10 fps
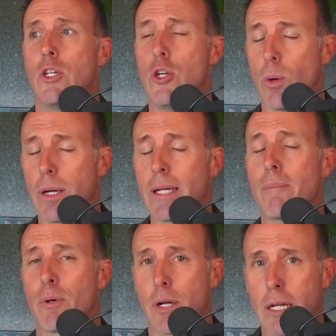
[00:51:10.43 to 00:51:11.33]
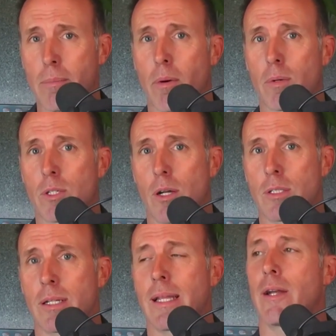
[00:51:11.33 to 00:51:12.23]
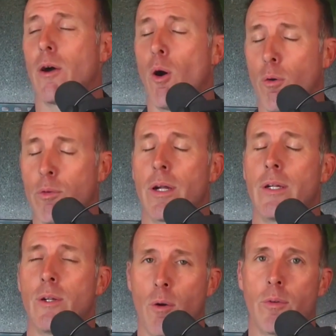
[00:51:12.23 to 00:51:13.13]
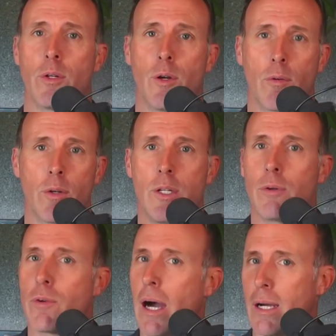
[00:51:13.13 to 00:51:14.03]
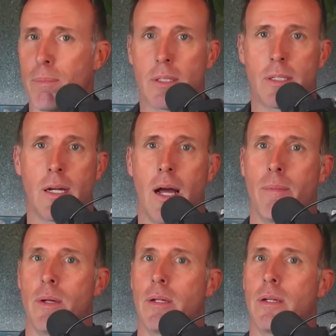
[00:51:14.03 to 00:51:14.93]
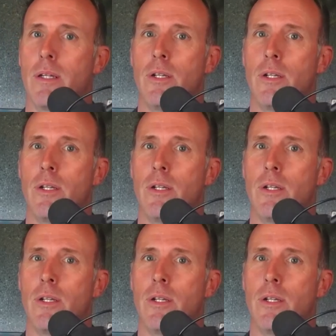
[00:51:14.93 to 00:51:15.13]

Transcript: You want to get predictable results like that over and over and over, and you've got to put the time in.